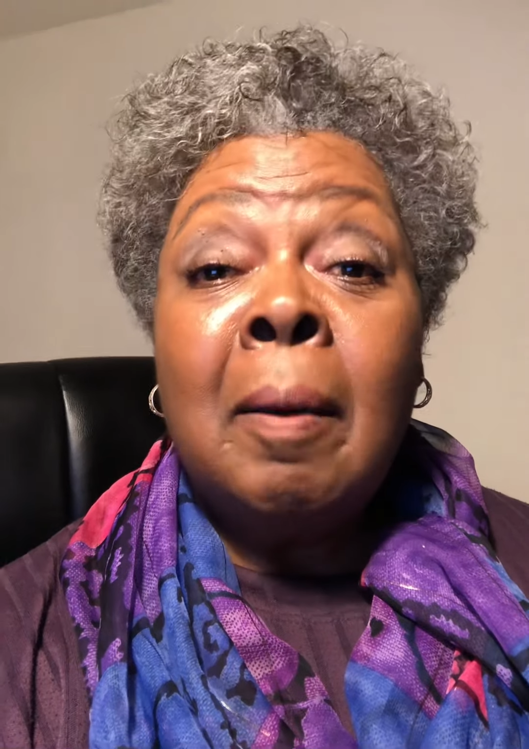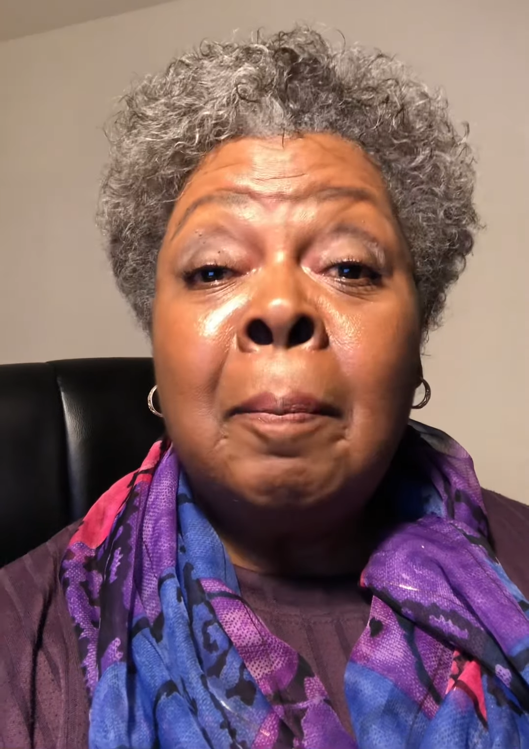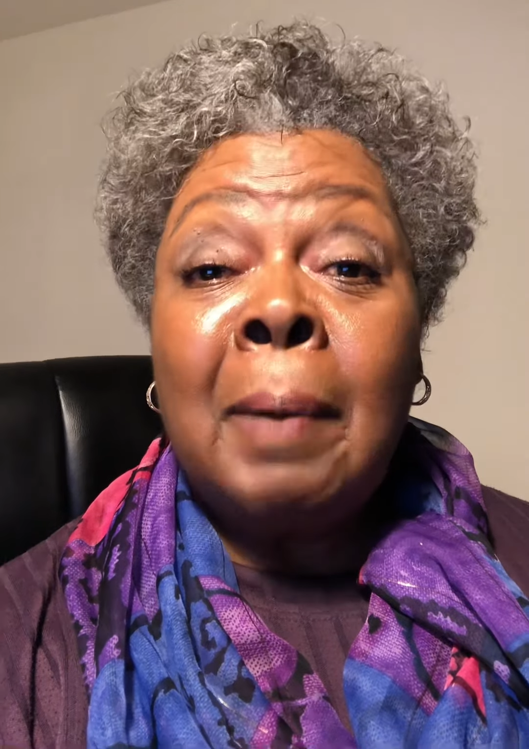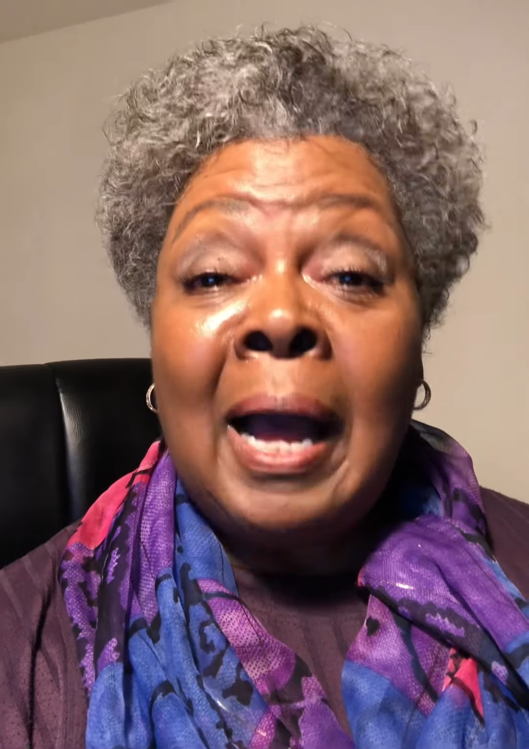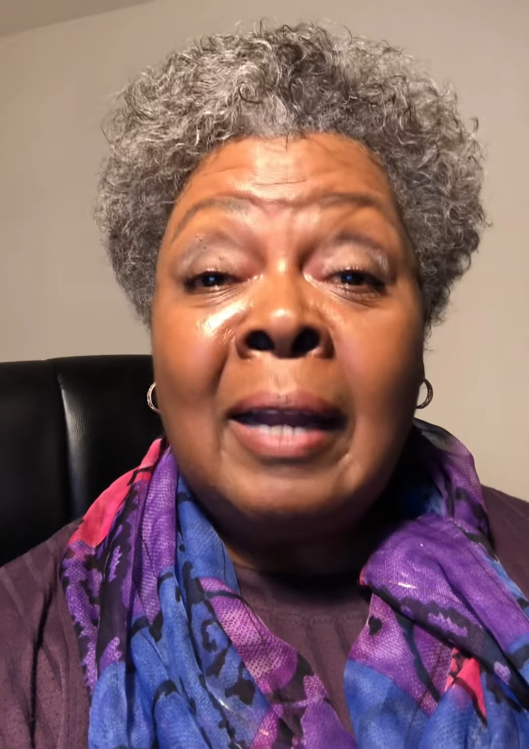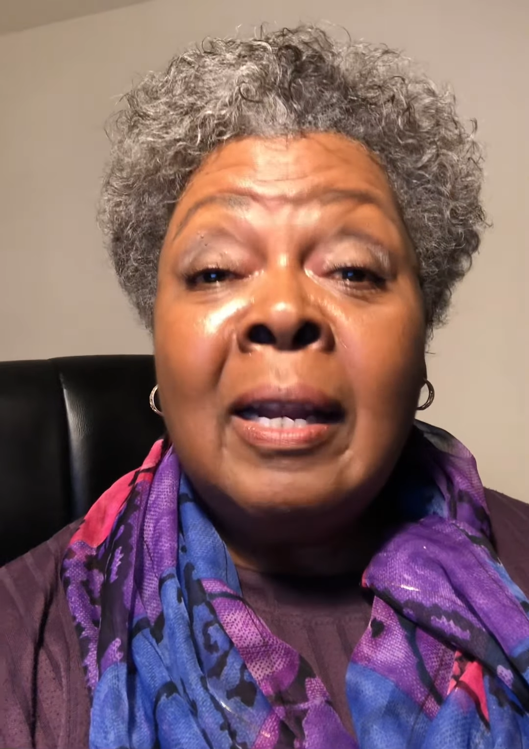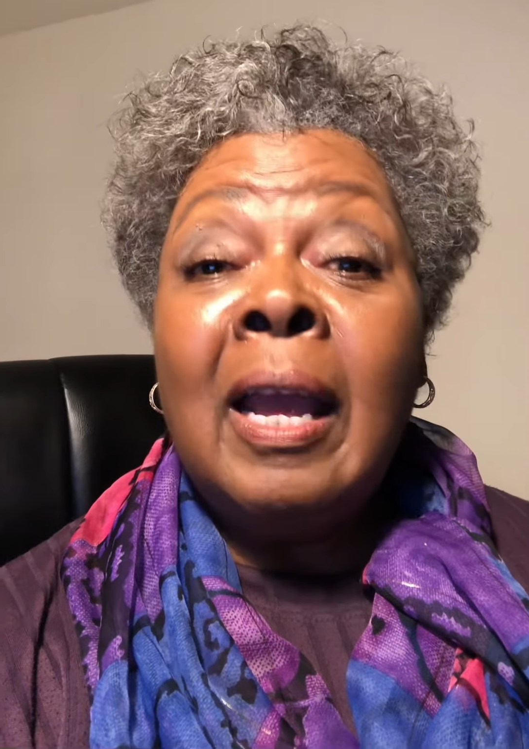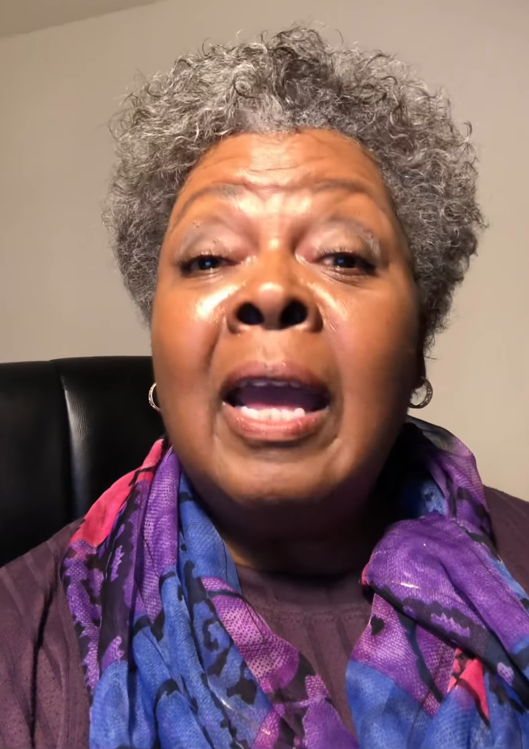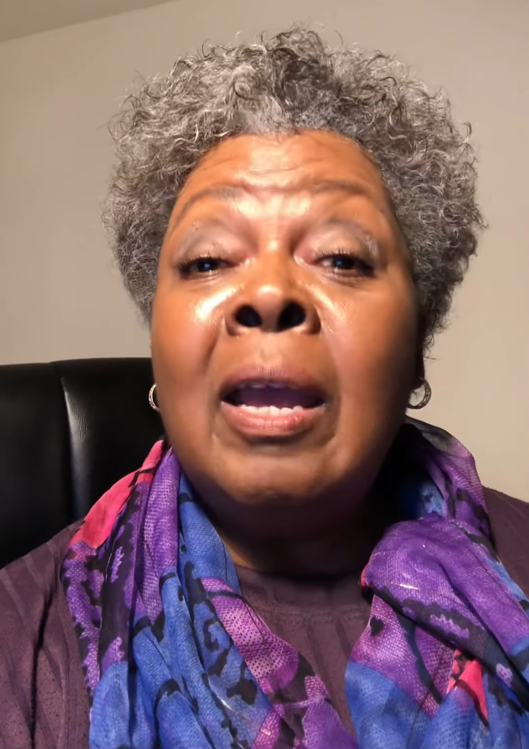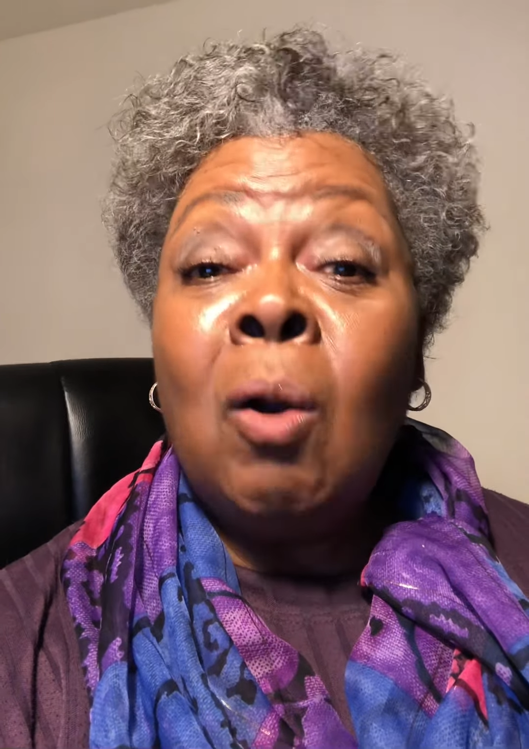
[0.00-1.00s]
But
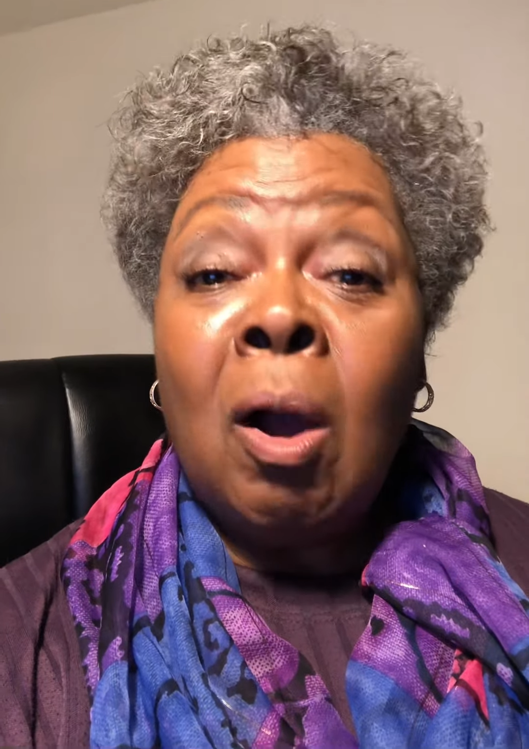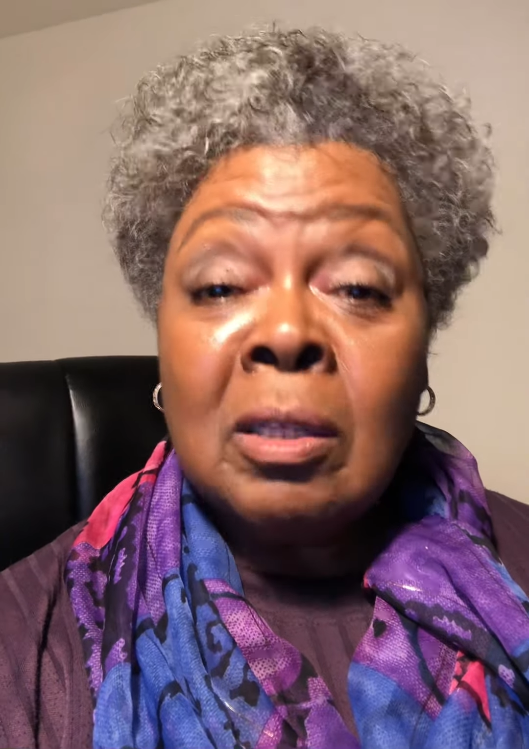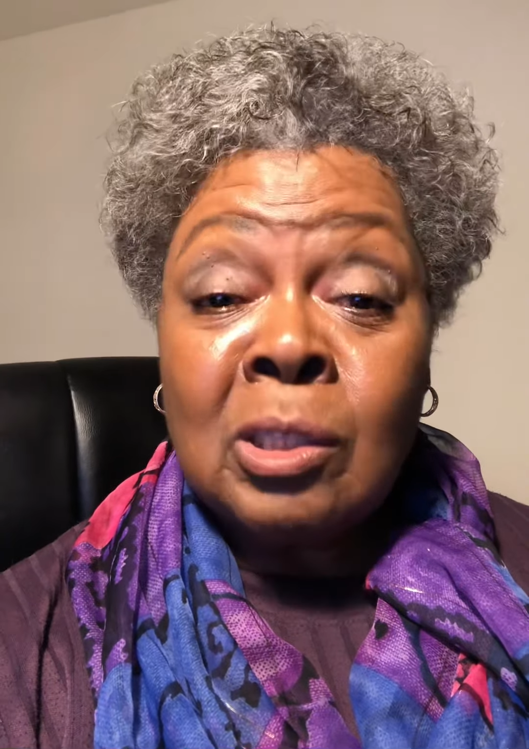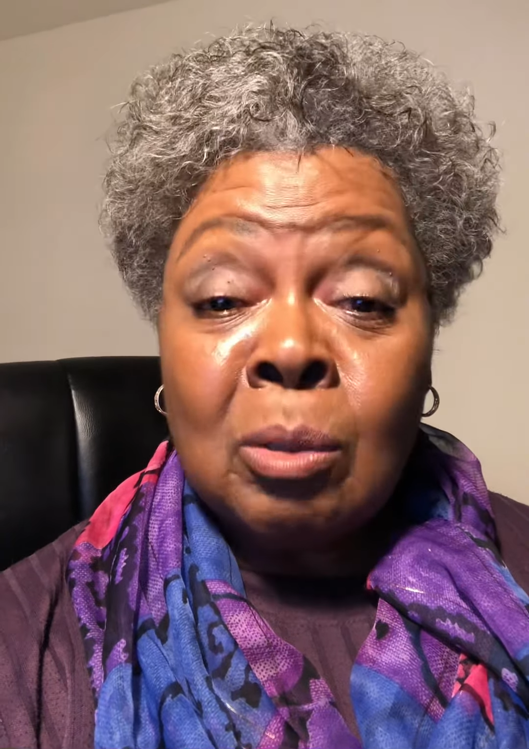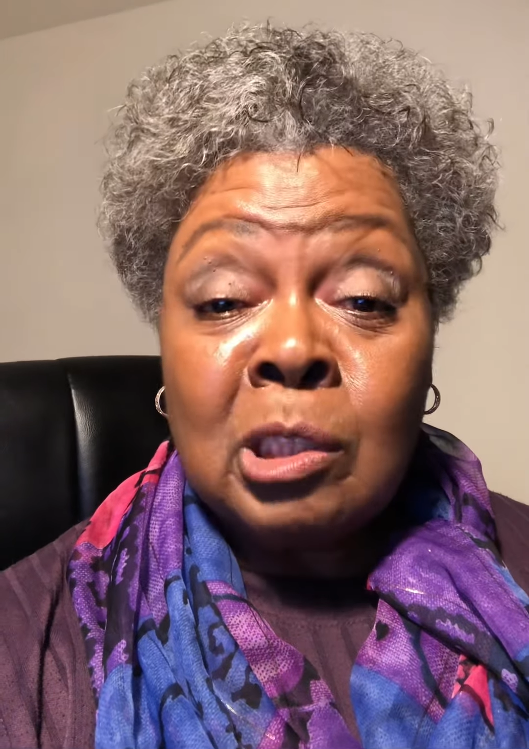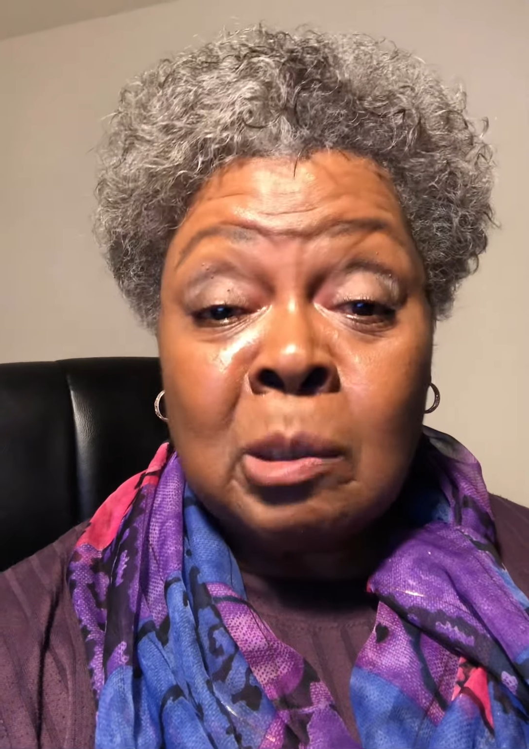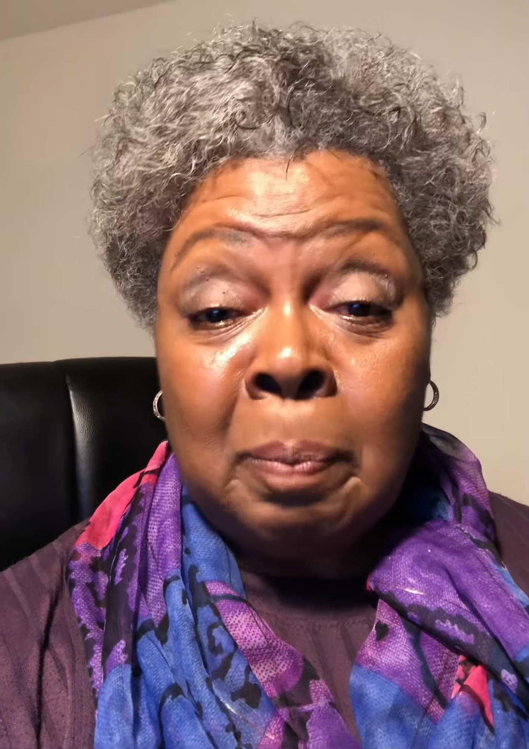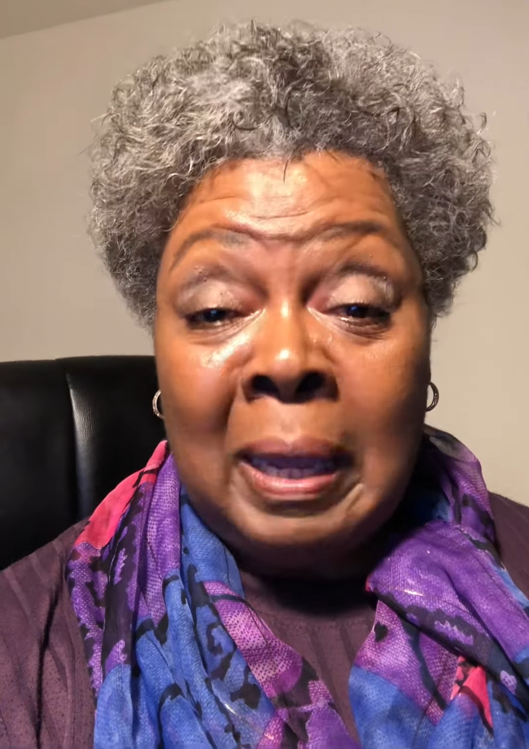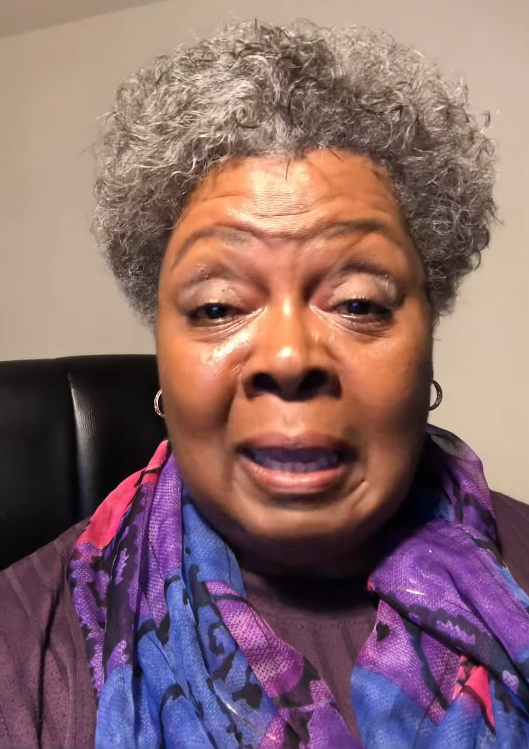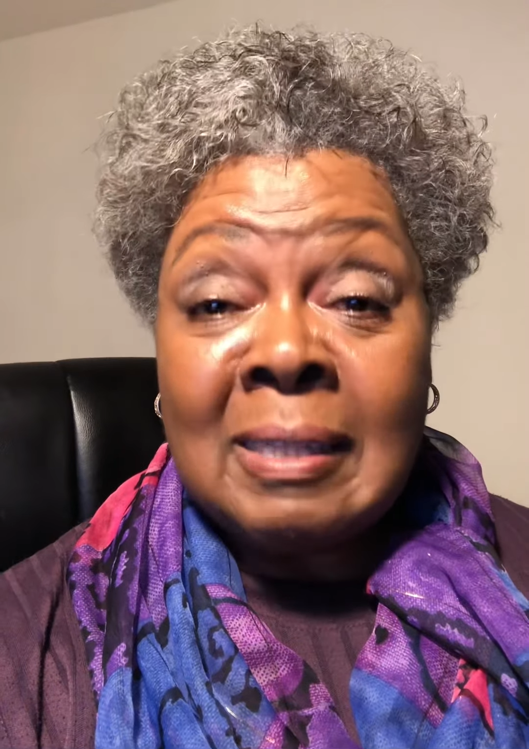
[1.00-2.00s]
he also
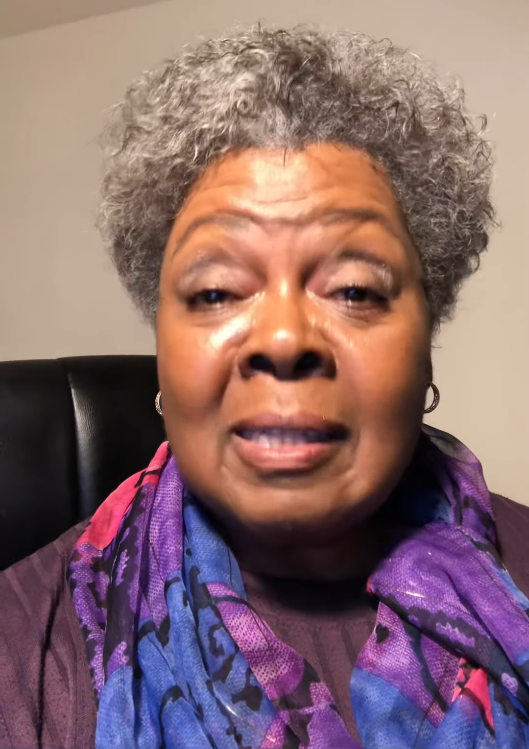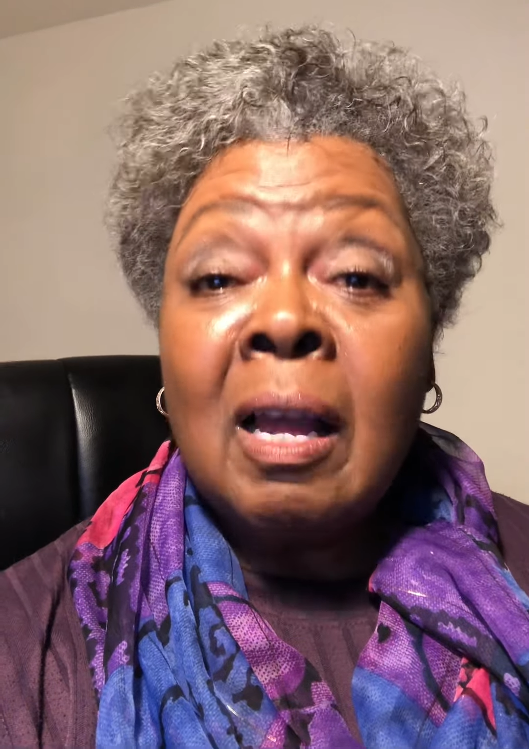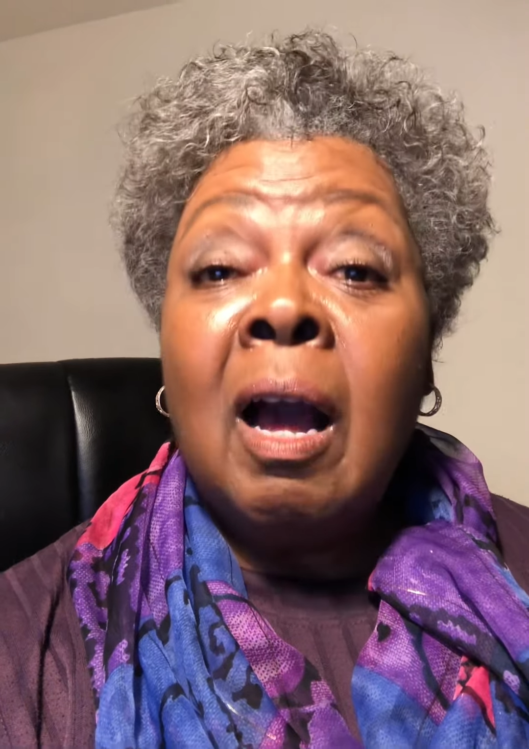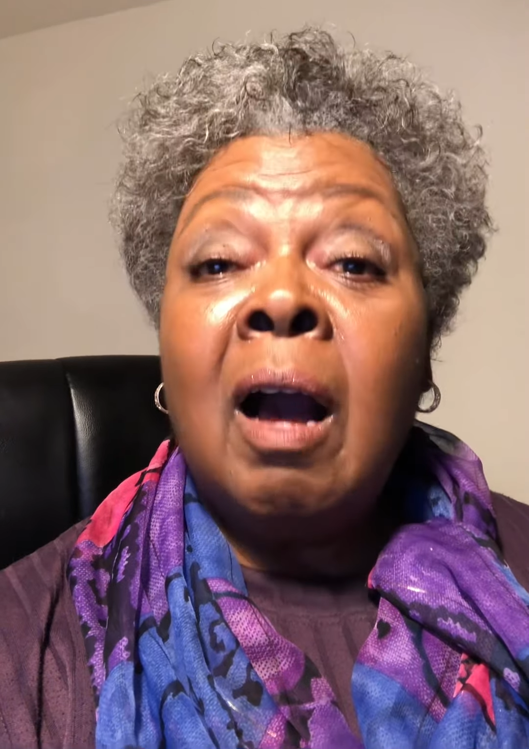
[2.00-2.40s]
speaks